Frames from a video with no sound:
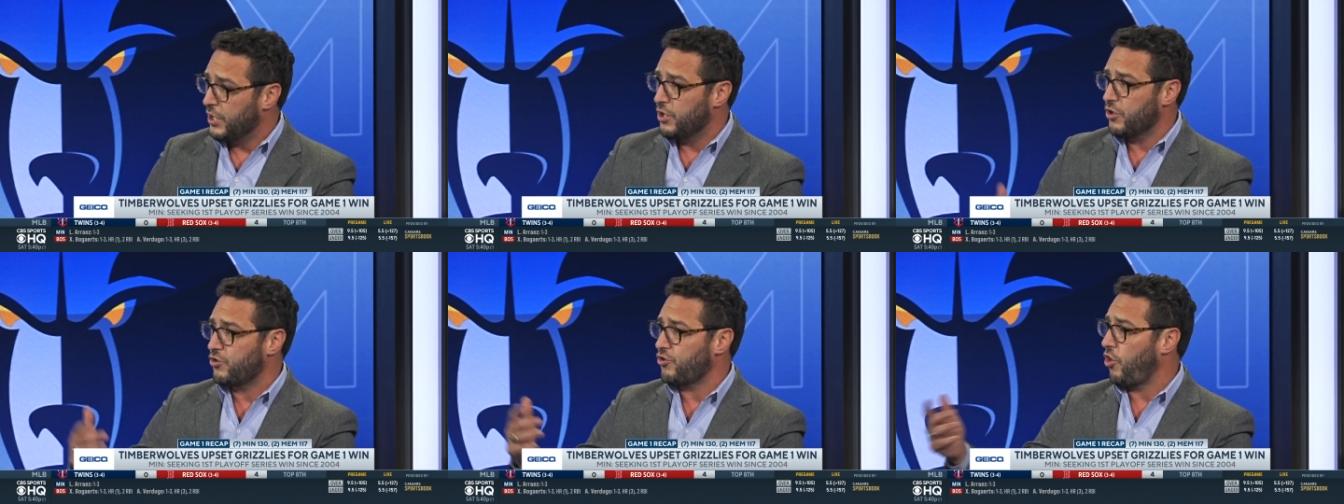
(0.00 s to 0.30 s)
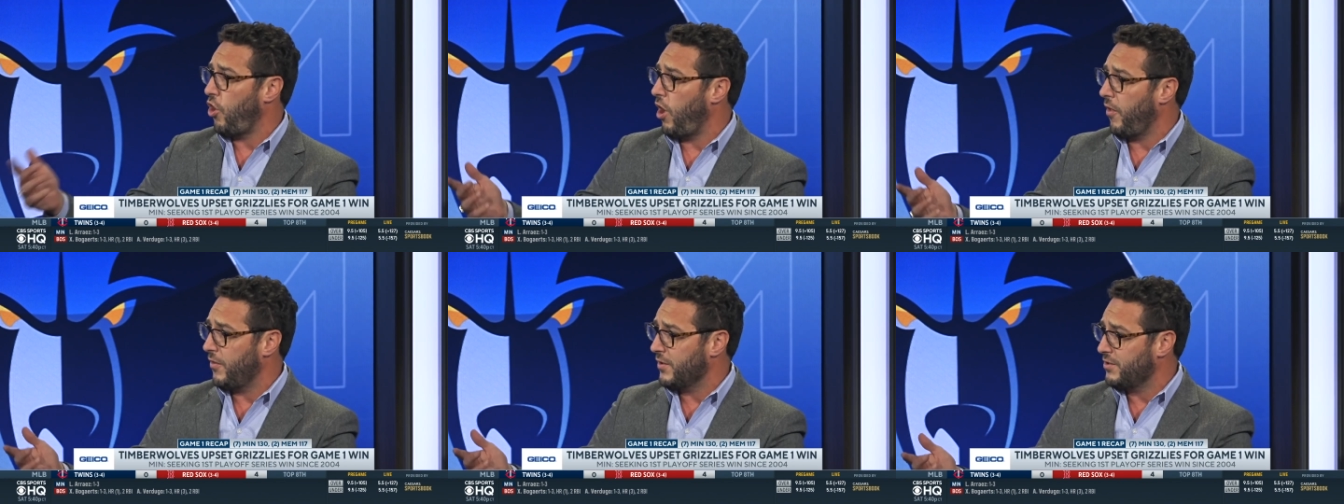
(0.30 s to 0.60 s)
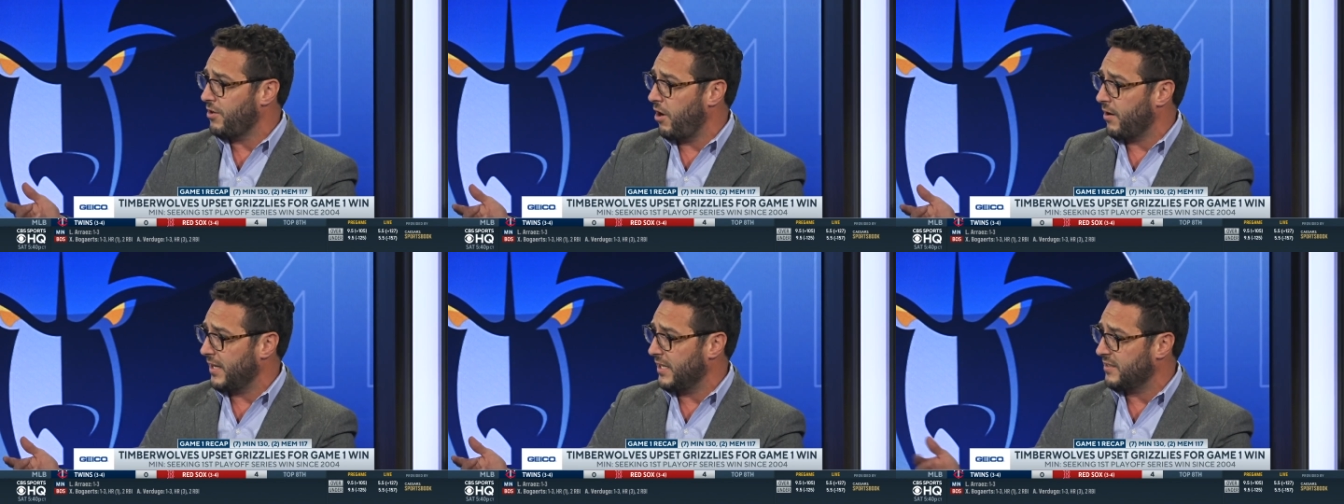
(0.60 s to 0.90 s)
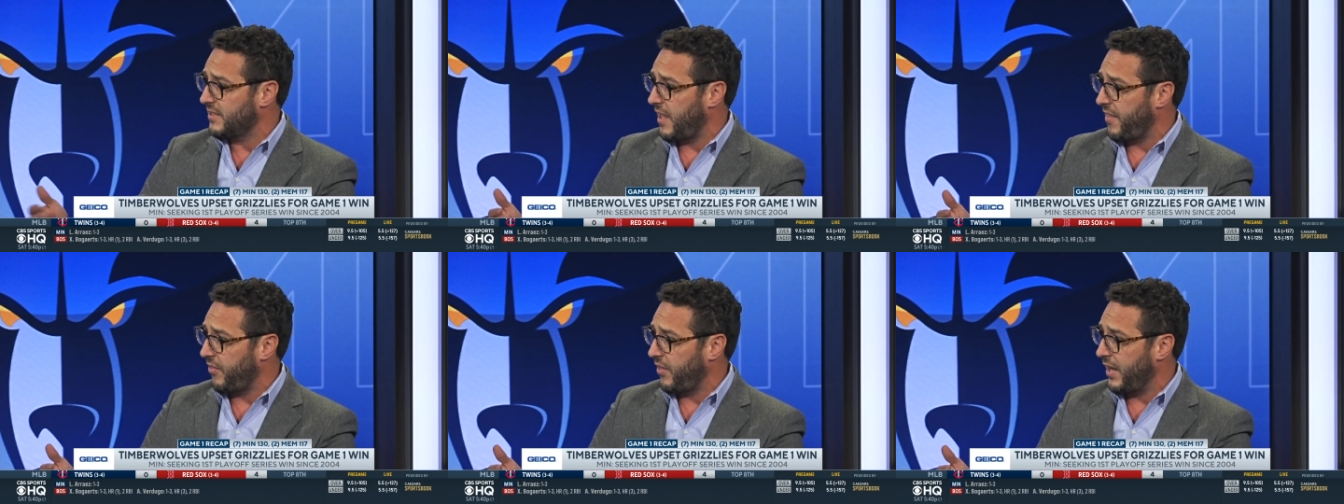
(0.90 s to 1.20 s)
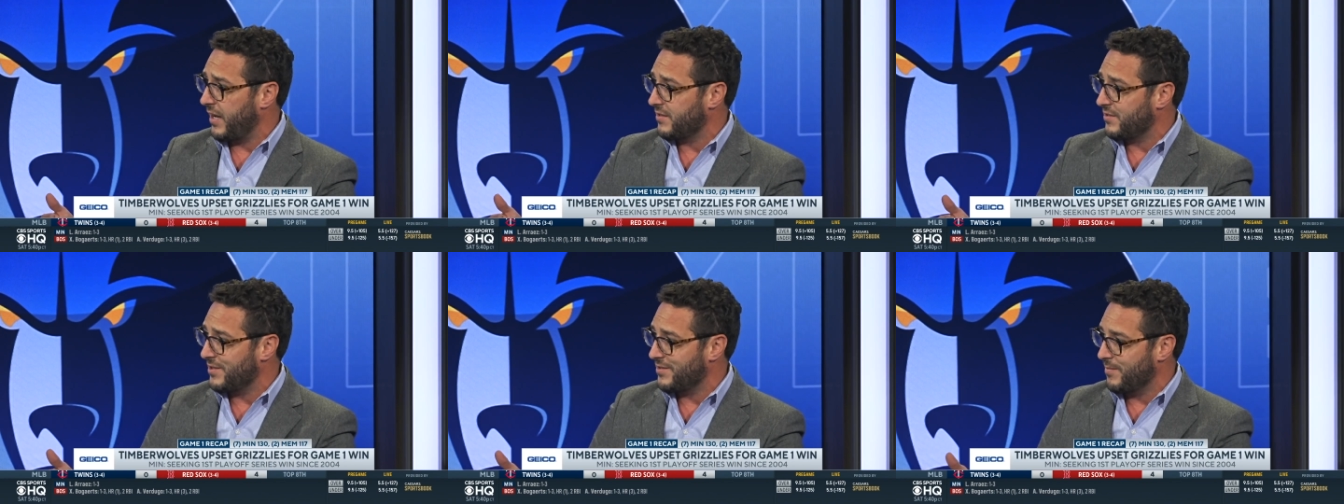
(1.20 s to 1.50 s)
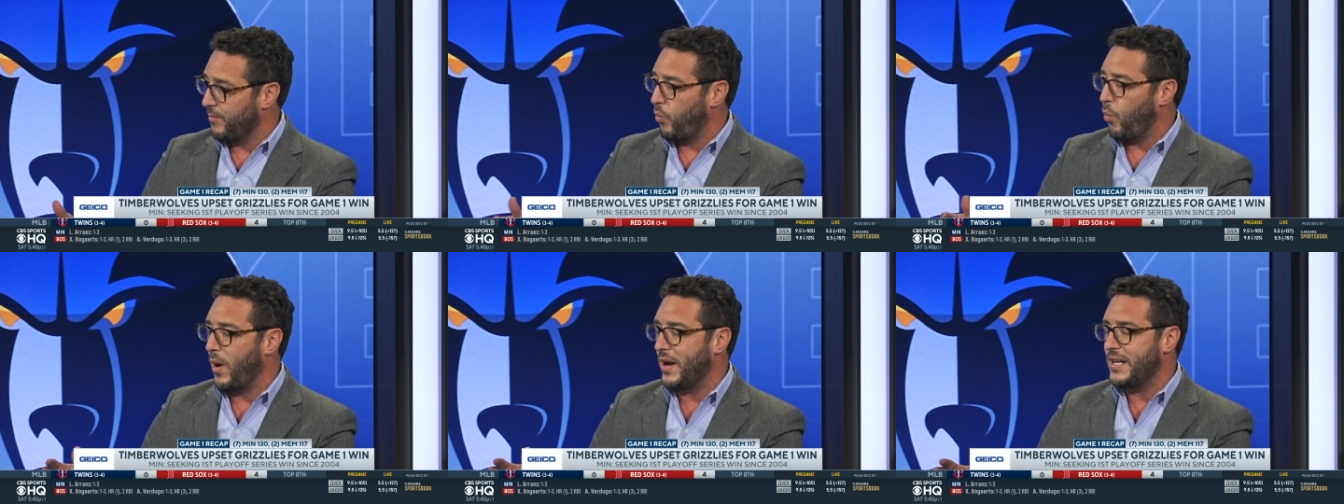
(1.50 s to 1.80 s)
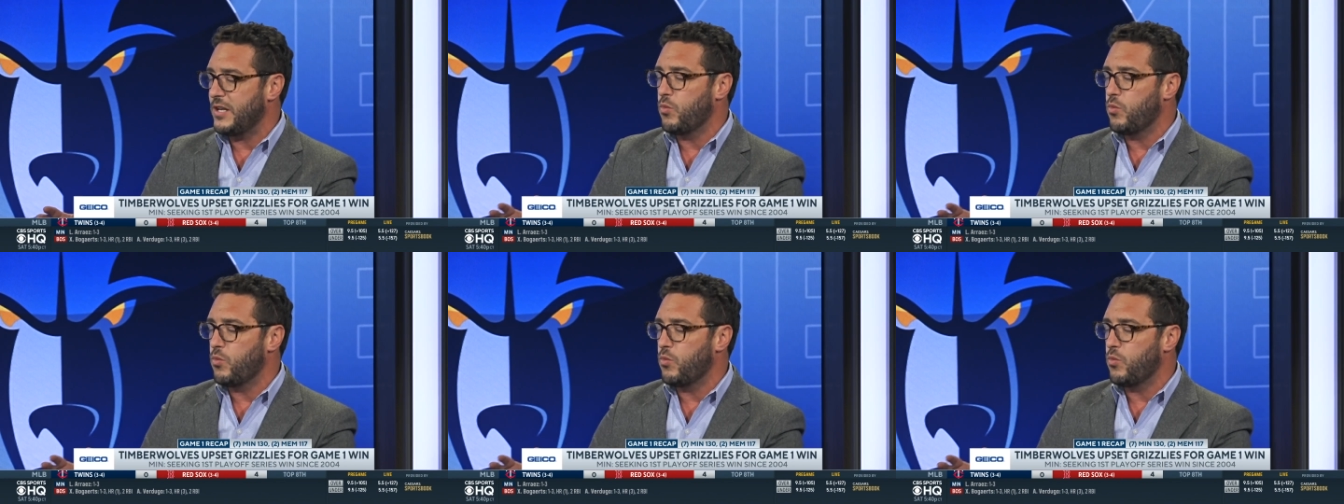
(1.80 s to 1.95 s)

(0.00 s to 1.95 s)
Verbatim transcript: You saw the dunk, his athleticism. When